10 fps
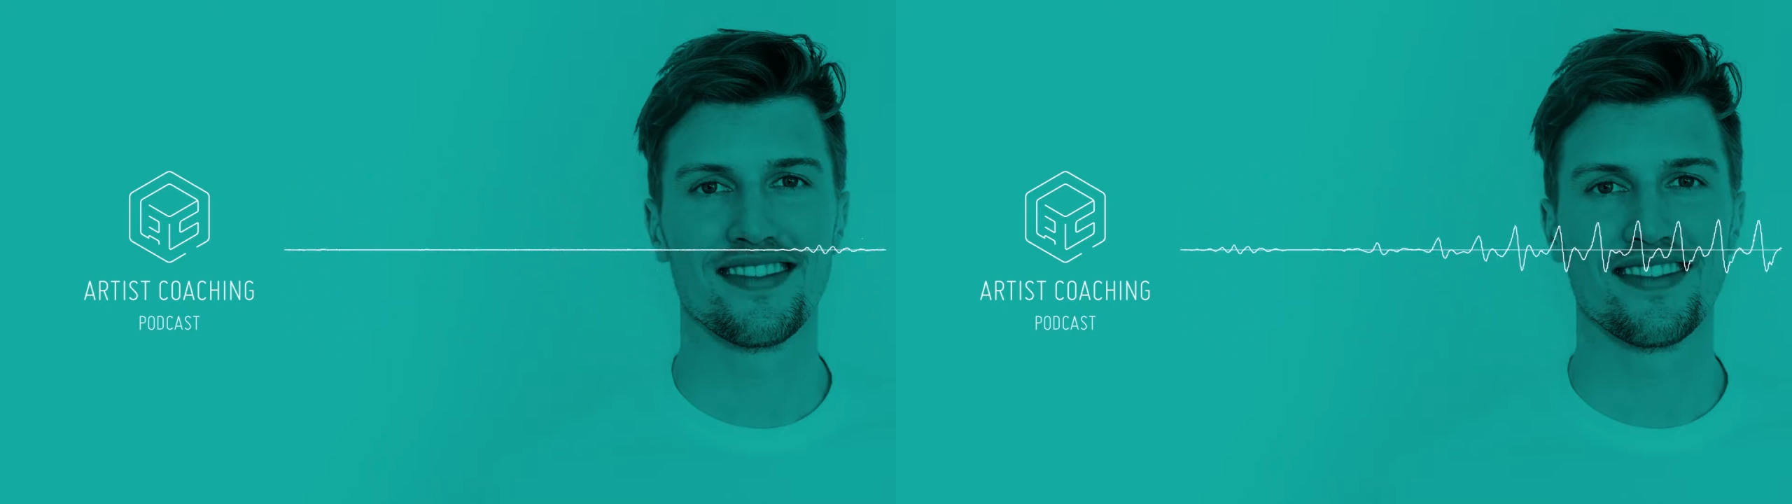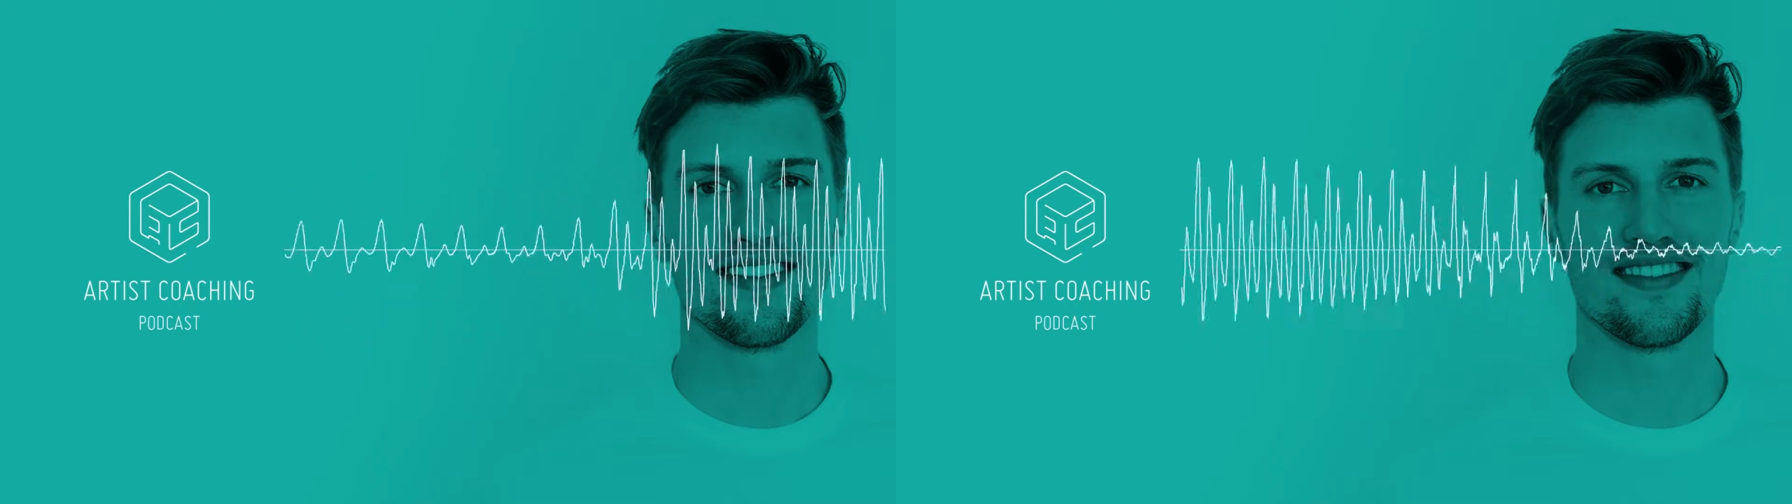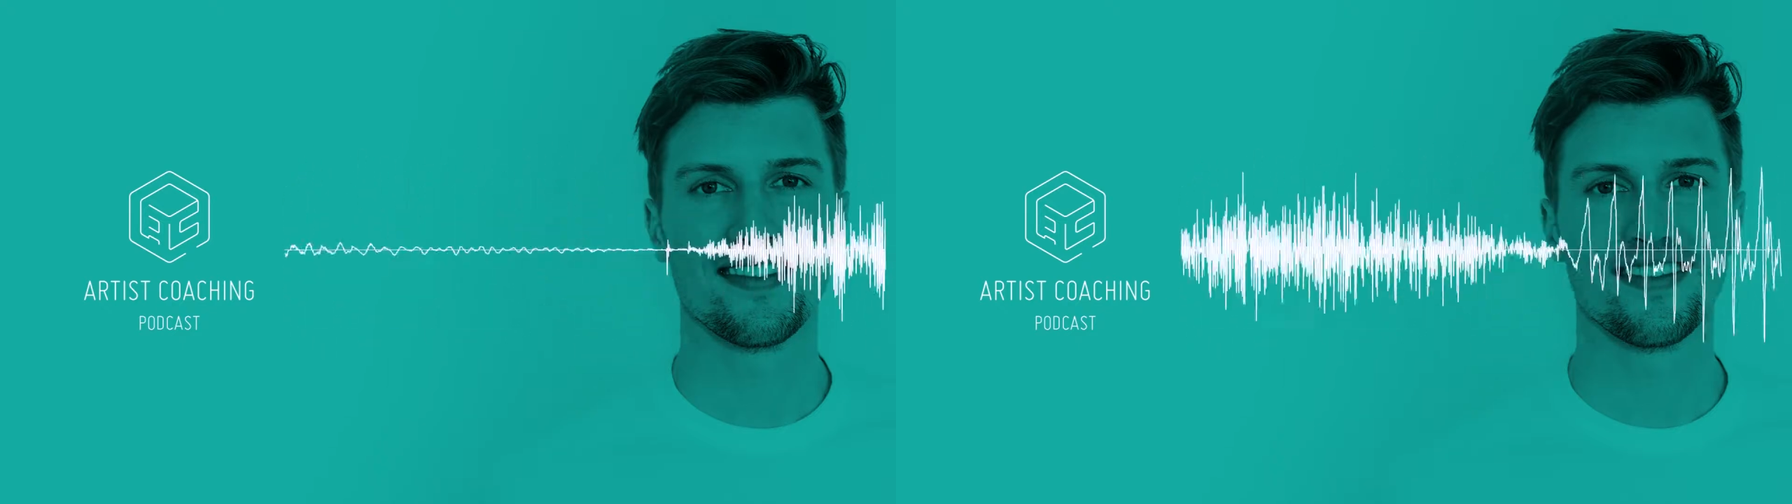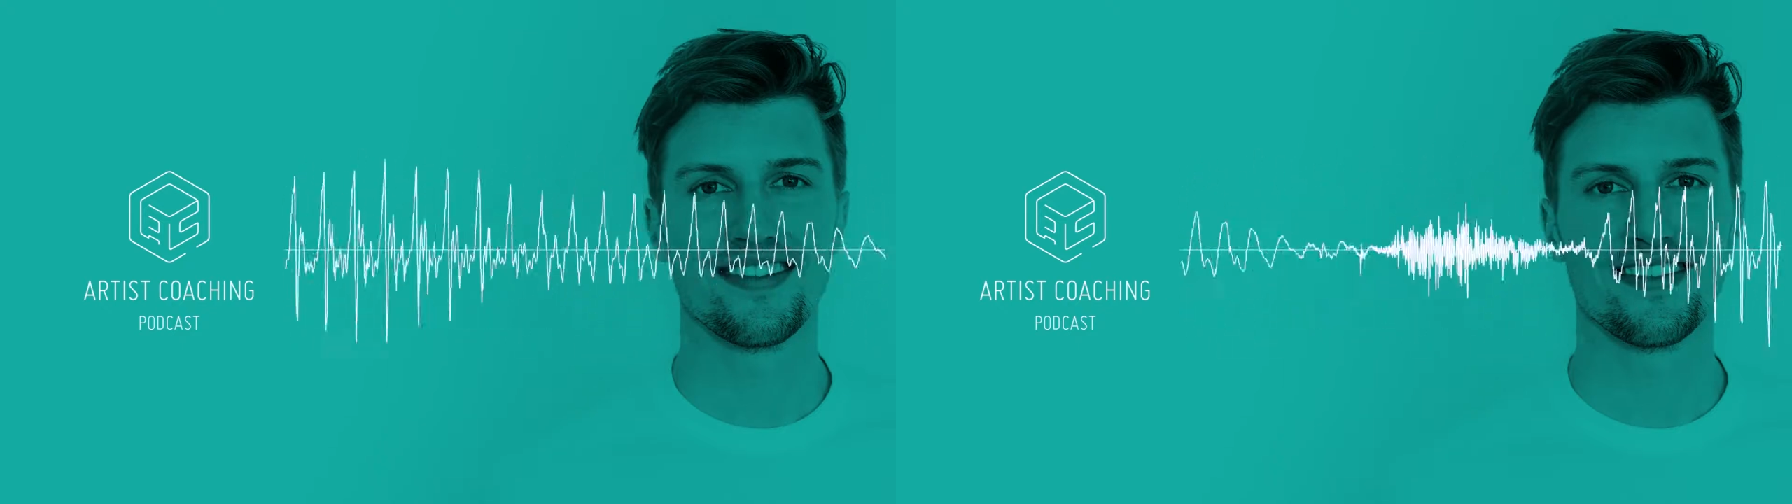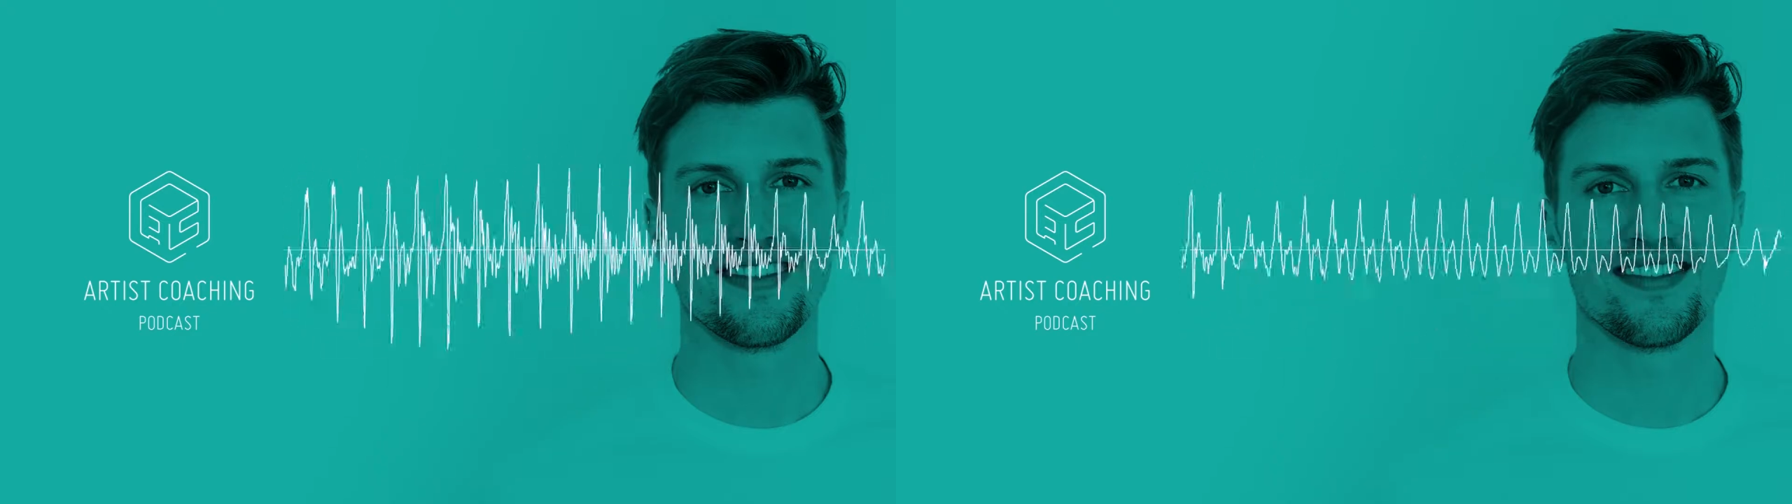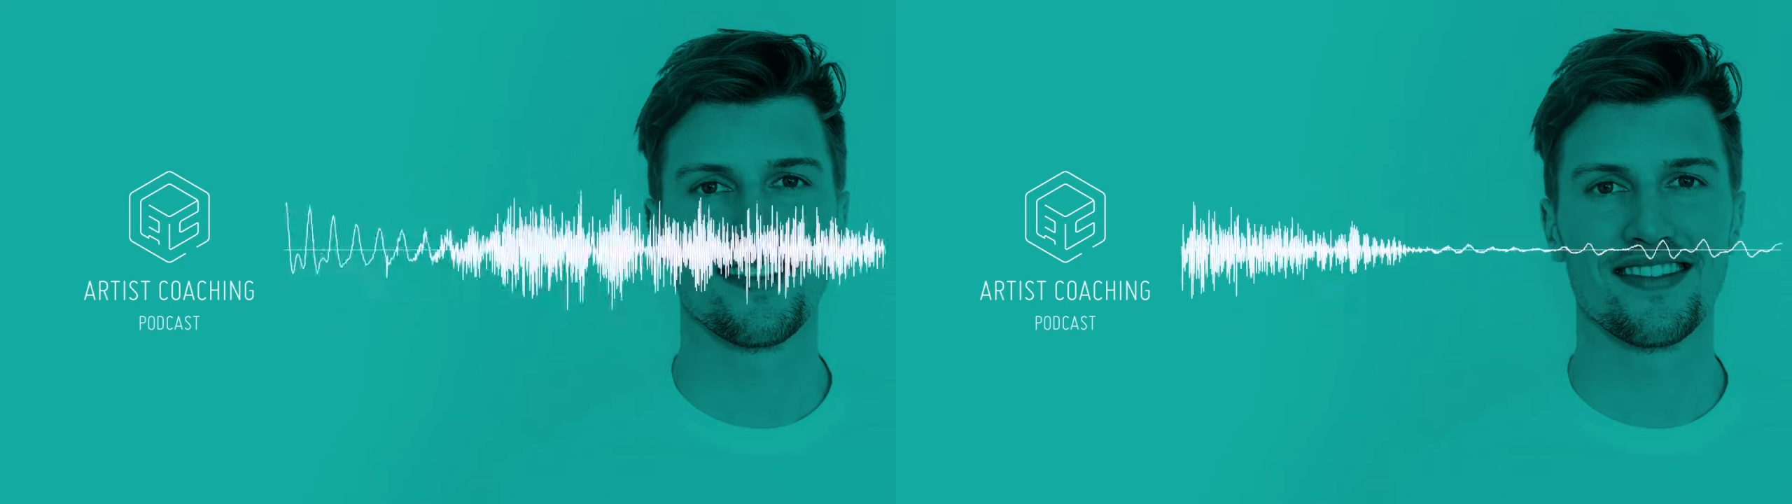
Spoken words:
worked sometimes,